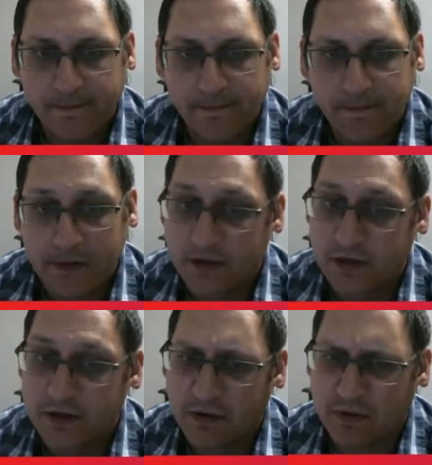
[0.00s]
He's gonna
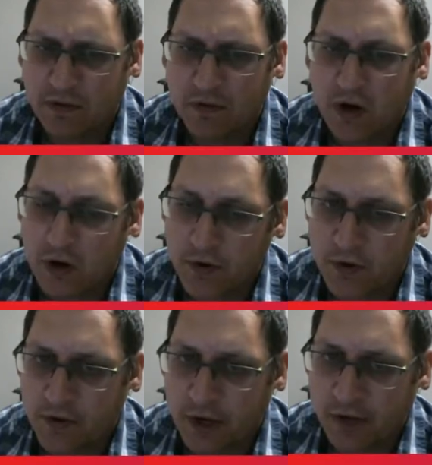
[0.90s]
start with the Lucario
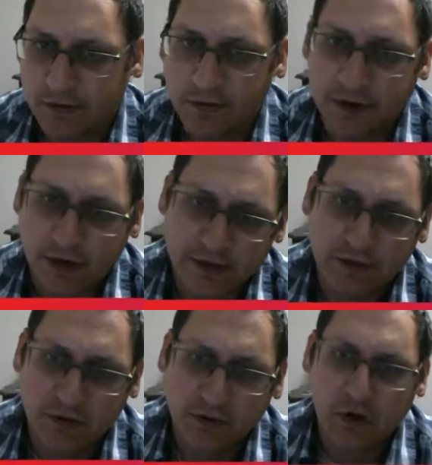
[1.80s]
Oranguru. Okay, so
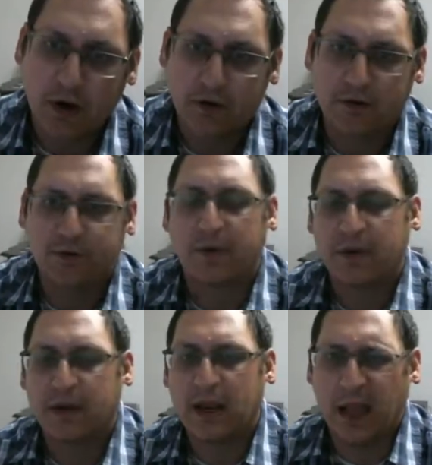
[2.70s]
Lucario is probably
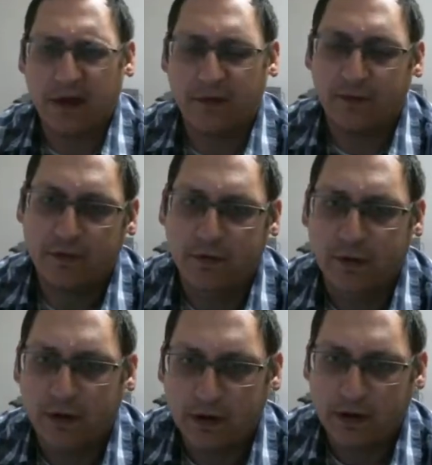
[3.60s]
gonna have
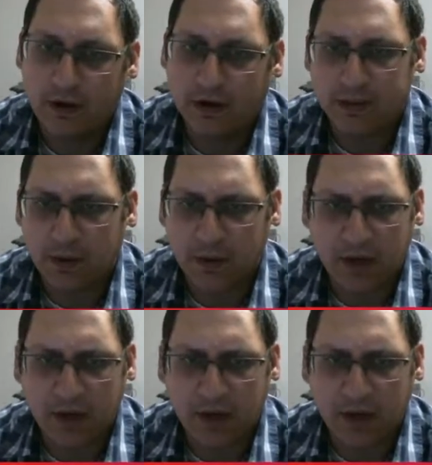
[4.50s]
some kind of a